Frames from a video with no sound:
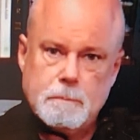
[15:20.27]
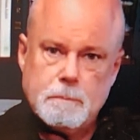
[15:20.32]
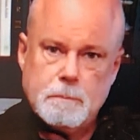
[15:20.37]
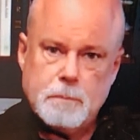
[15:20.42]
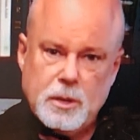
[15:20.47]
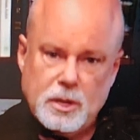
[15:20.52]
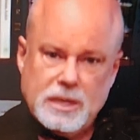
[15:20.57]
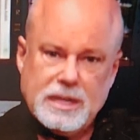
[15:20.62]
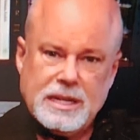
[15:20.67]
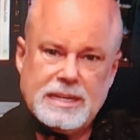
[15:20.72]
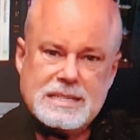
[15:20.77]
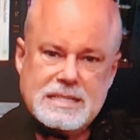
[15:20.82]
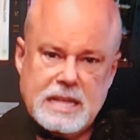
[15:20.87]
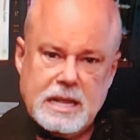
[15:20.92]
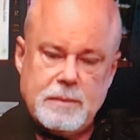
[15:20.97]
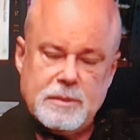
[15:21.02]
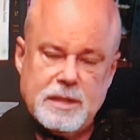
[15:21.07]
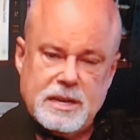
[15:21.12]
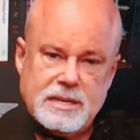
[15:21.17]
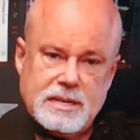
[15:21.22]
Building a
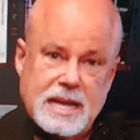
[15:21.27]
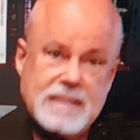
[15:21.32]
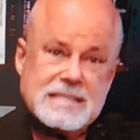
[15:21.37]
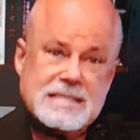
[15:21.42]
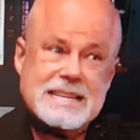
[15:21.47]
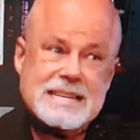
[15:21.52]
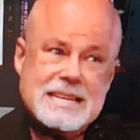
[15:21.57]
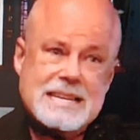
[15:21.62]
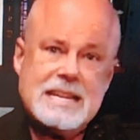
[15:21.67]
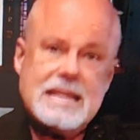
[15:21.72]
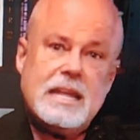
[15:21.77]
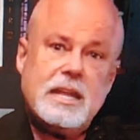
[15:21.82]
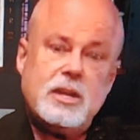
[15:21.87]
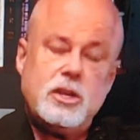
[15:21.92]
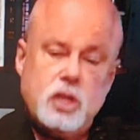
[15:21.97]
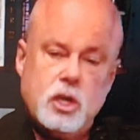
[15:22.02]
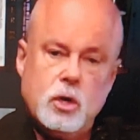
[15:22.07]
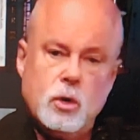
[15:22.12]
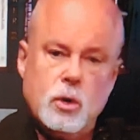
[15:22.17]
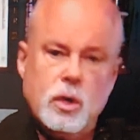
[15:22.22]
team that doesn't need
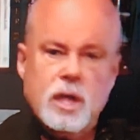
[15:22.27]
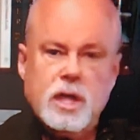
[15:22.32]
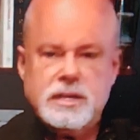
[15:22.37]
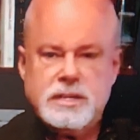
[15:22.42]
you.